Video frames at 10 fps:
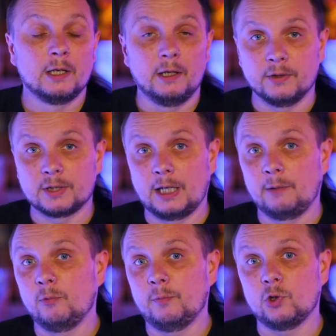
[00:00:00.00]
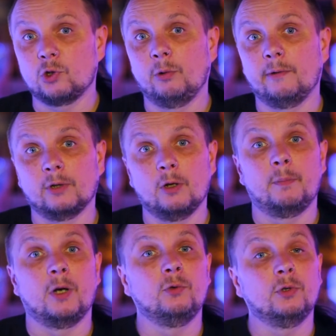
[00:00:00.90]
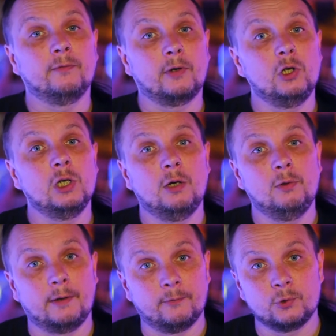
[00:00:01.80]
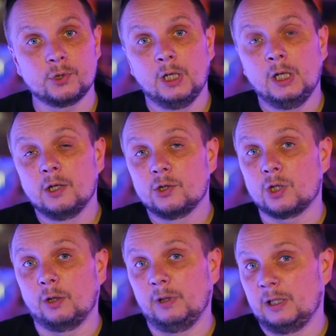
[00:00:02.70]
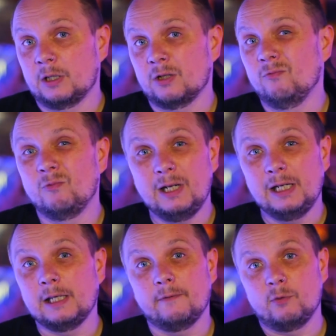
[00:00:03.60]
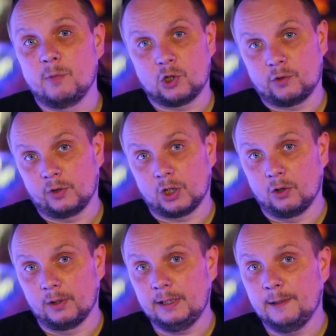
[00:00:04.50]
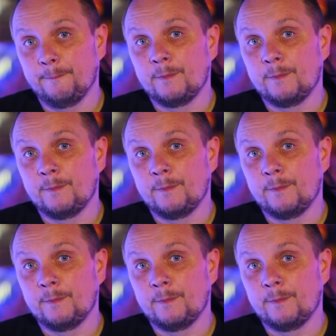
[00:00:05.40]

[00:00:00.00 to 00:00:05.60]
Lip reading: And the same would be true if they were both at very low levels. So it doesn't really give you much of a guide.